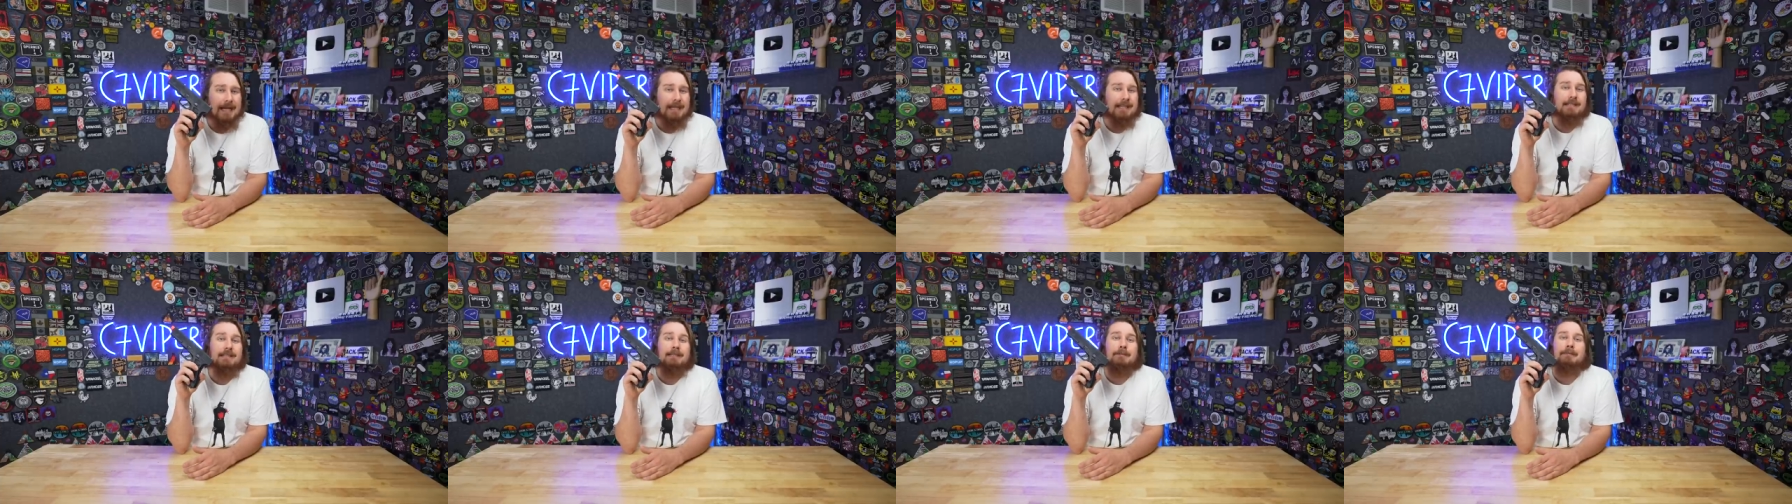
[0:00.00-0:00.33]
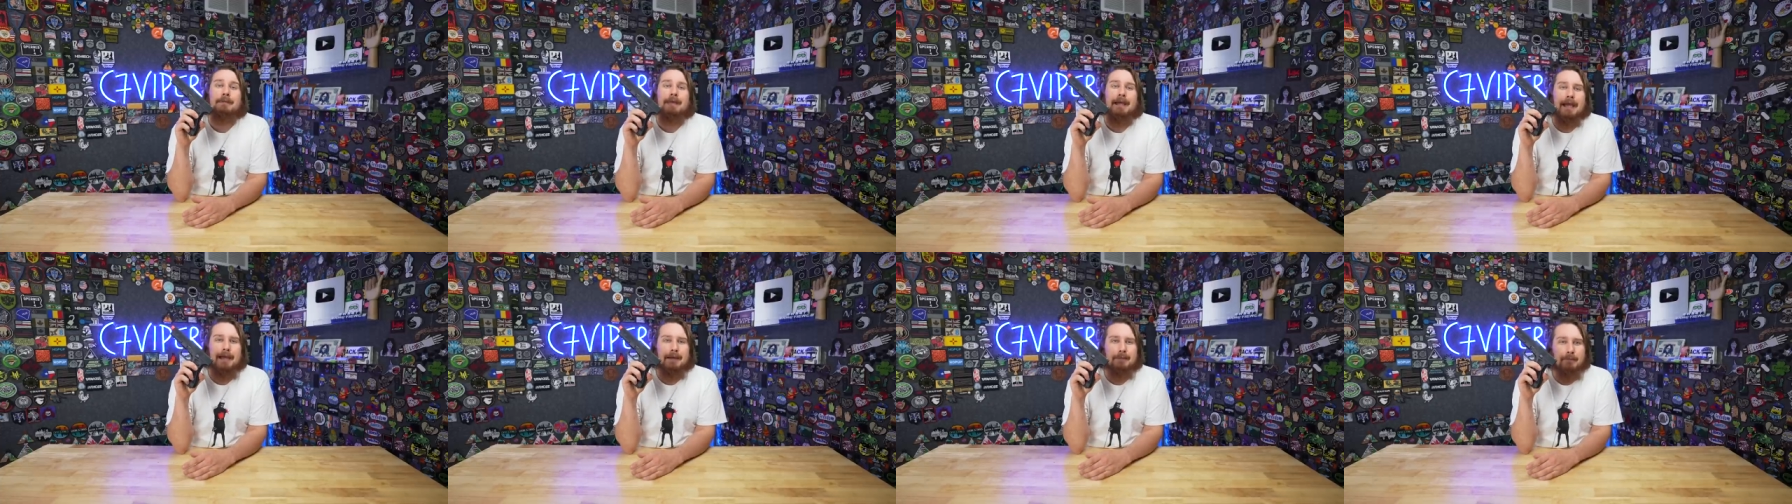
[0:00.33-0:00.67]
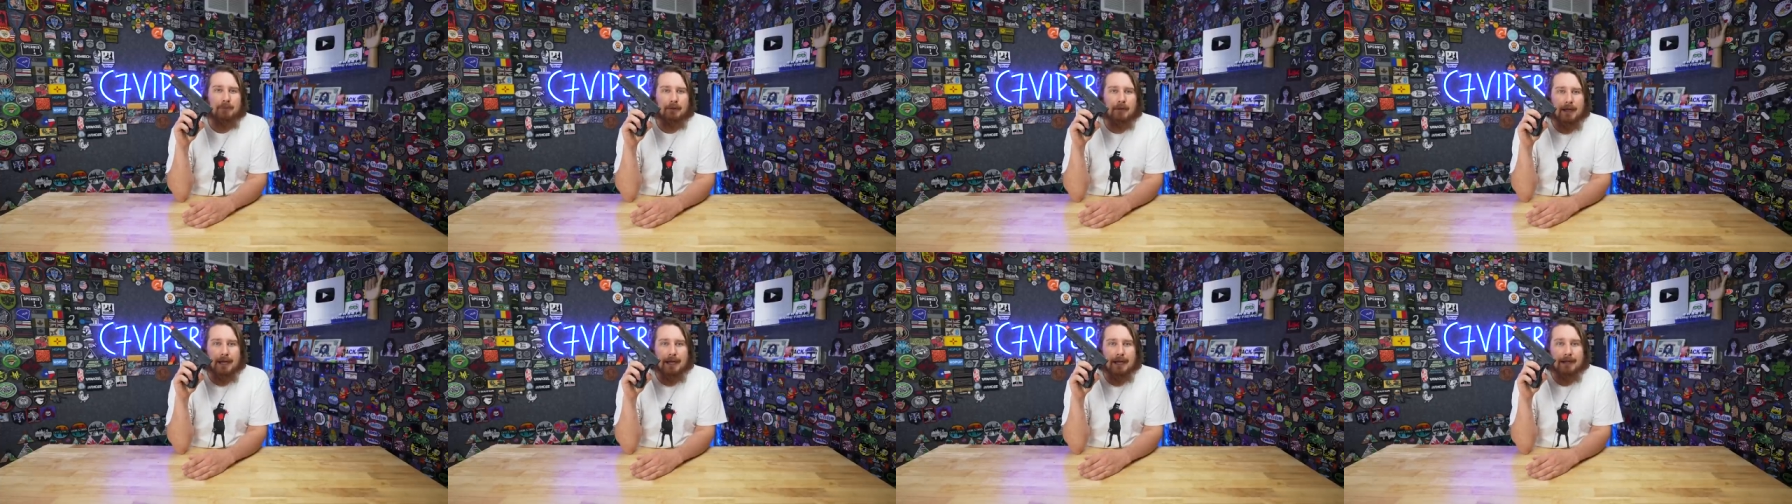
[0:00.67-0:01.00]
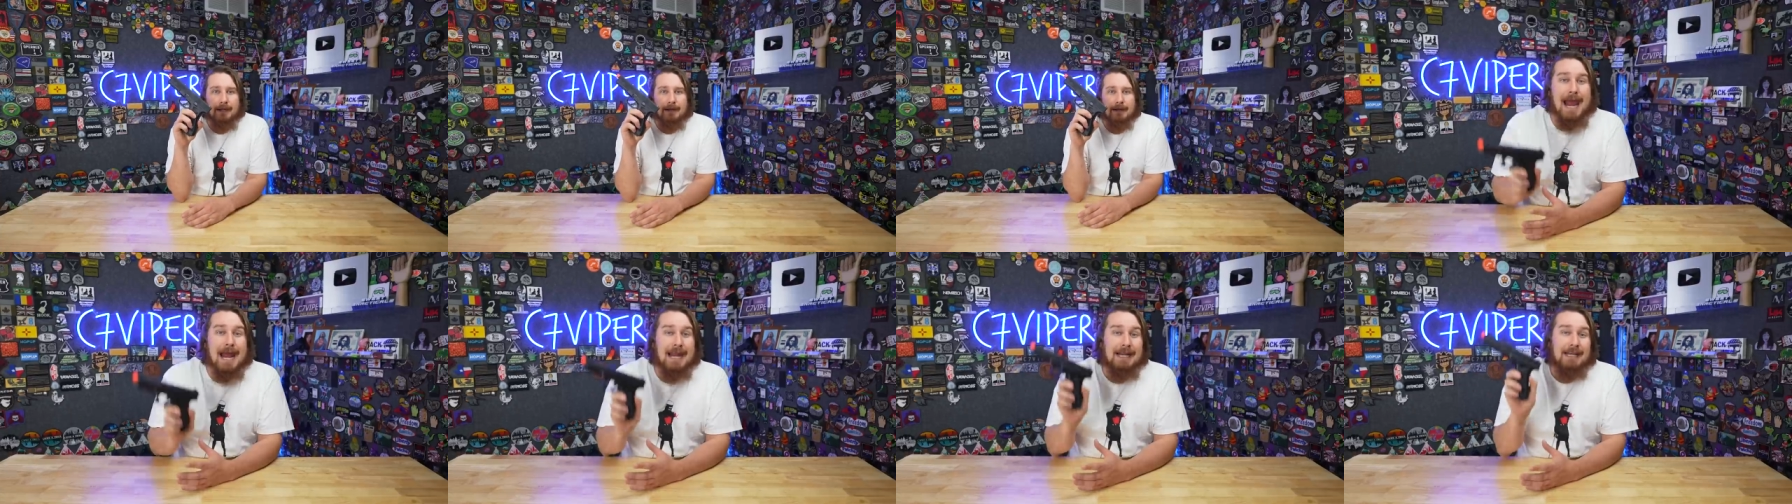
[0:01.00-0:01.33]
in some
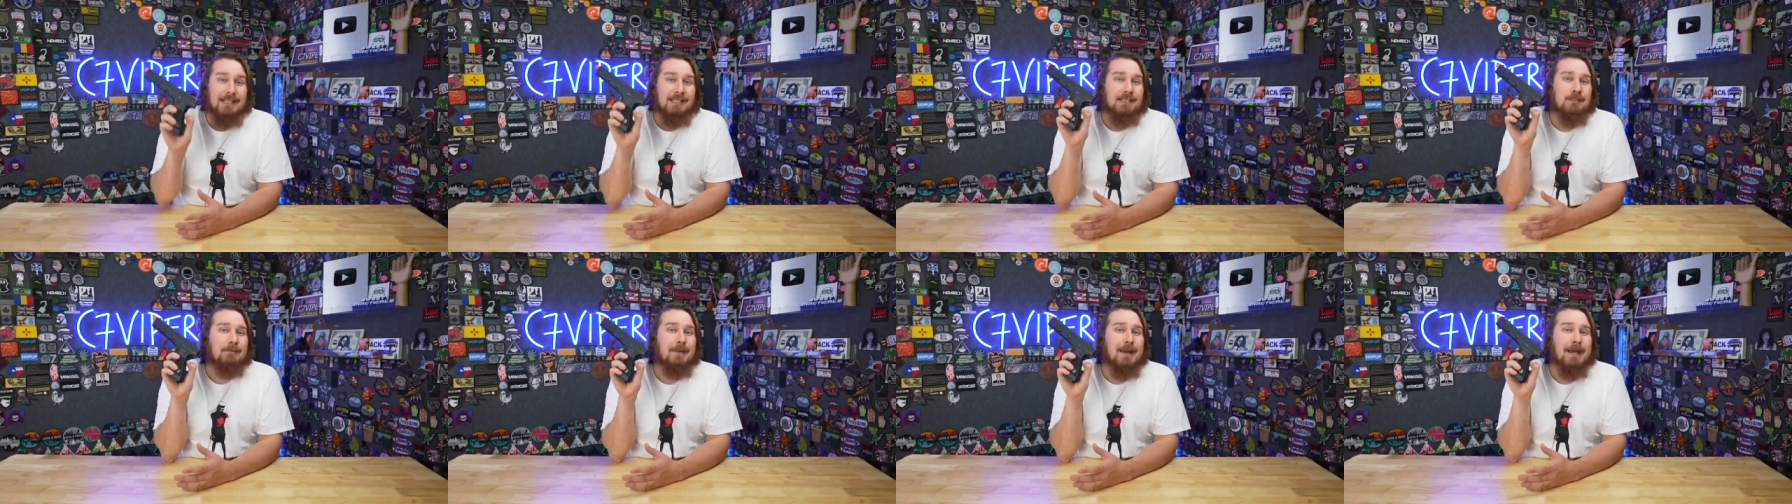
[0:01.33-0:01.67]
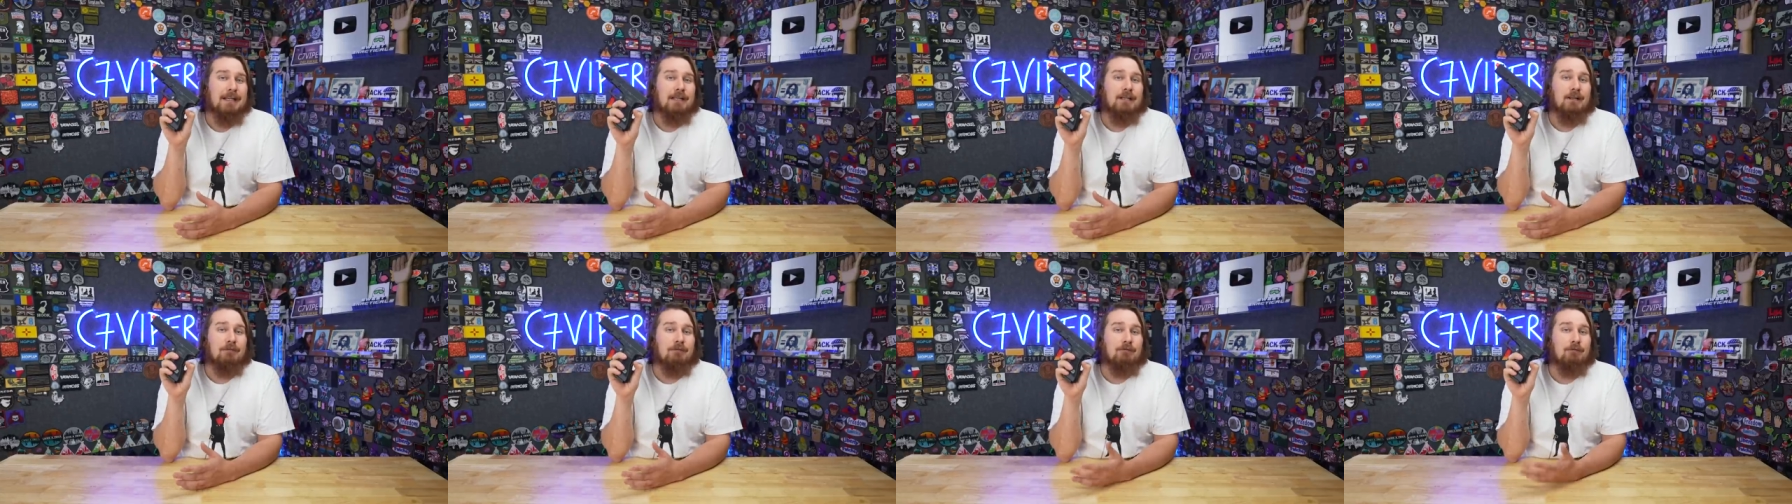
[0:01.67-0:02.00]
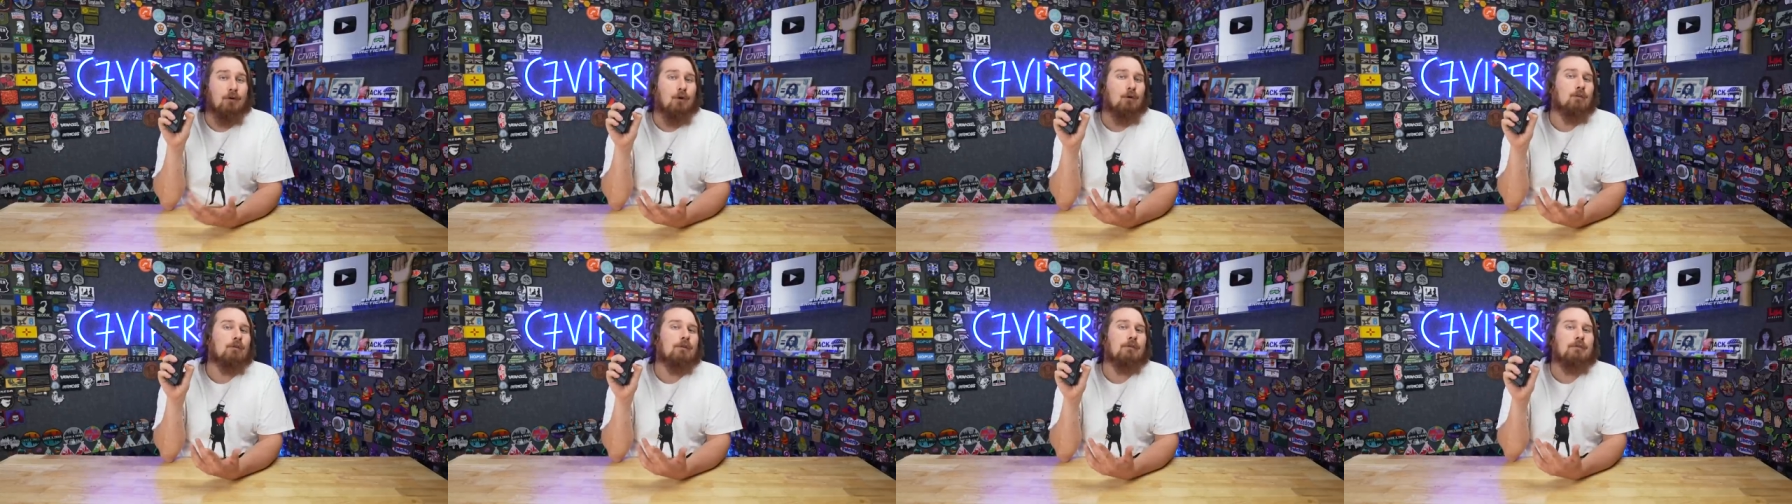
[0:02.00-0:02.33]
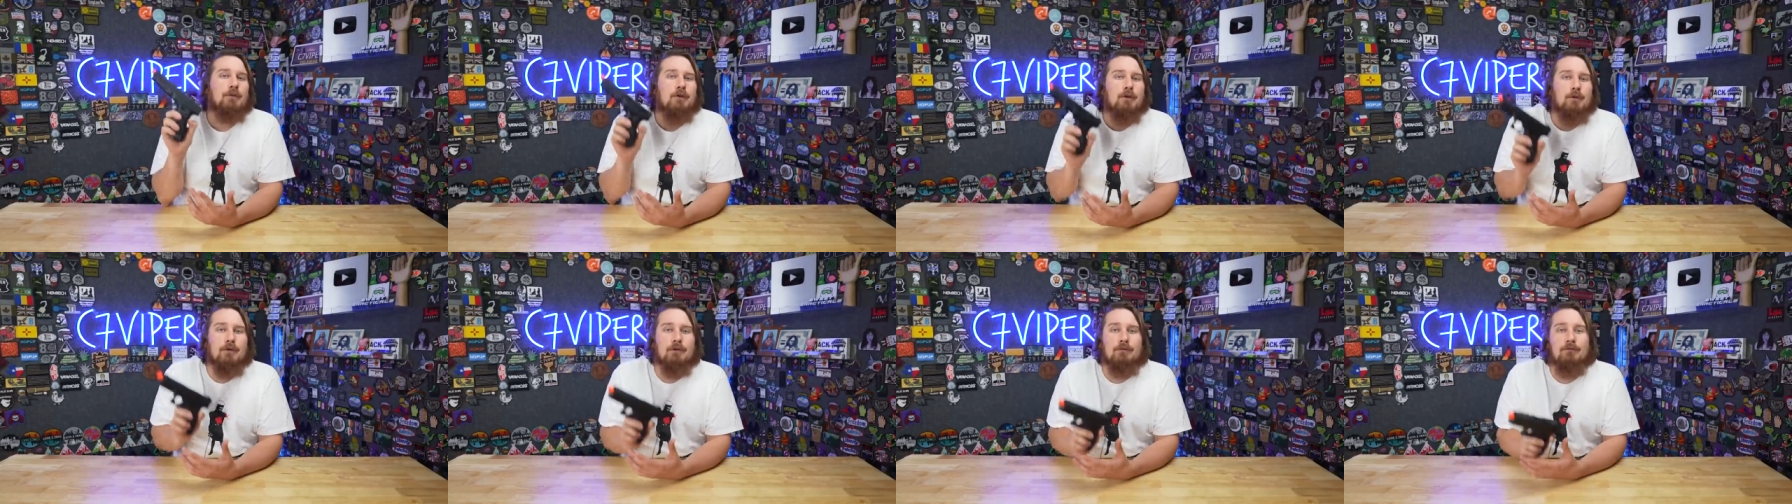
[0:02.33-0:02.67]
gameplay and expect a full
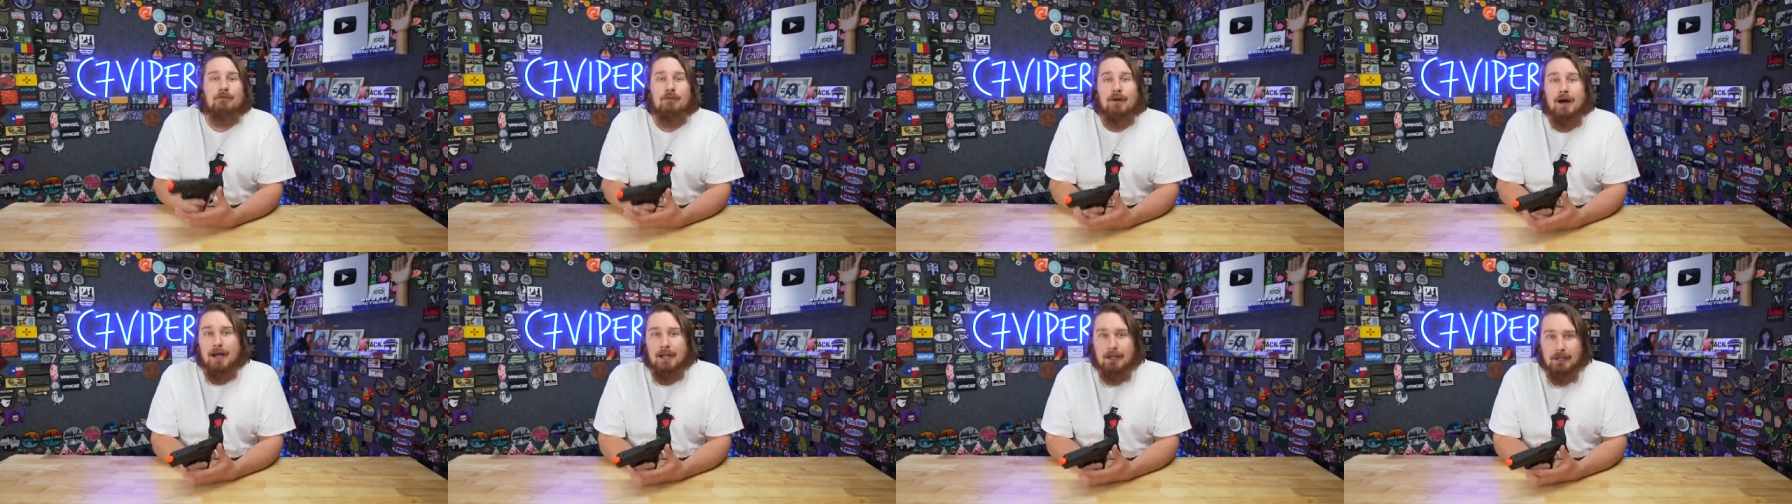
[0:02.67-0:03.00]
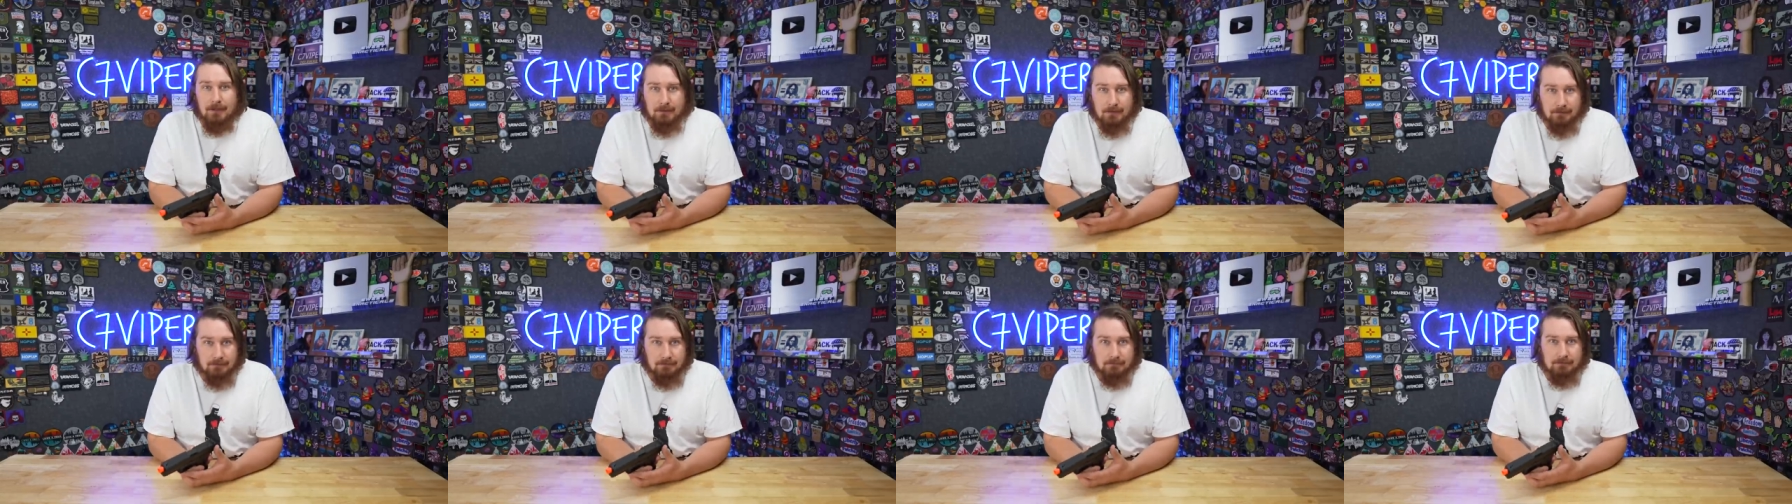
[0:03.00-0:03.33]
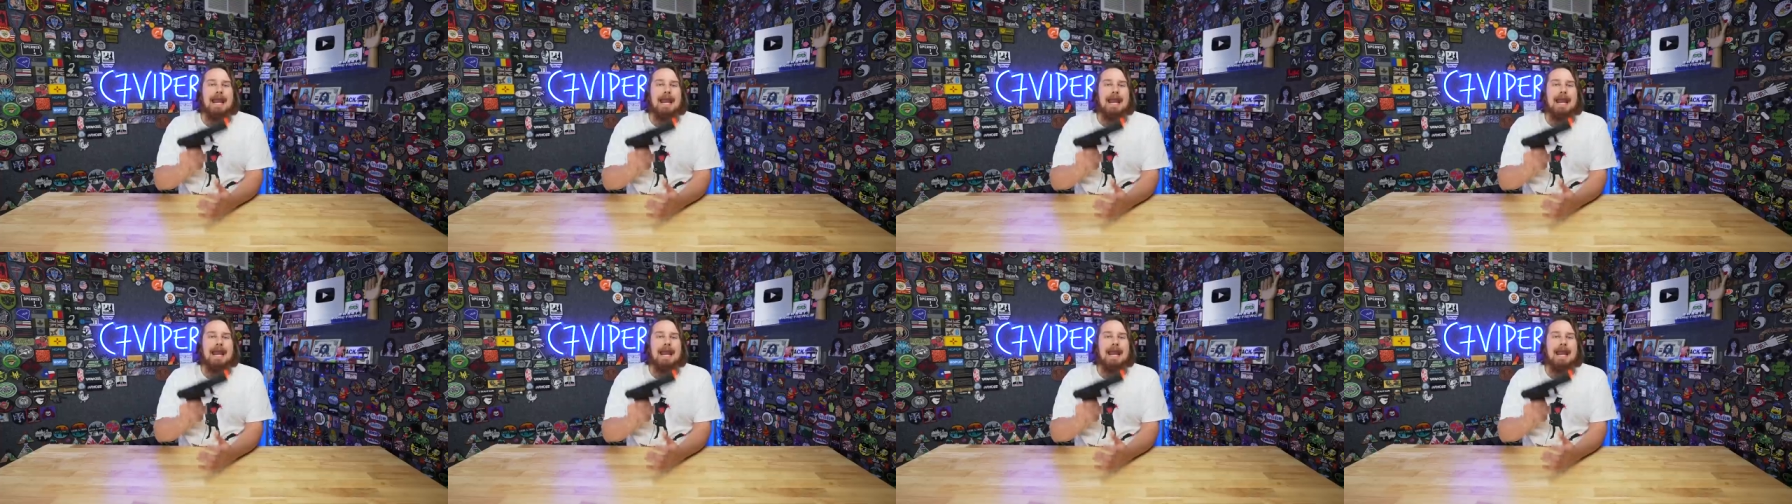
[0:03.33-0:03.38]
review to follow.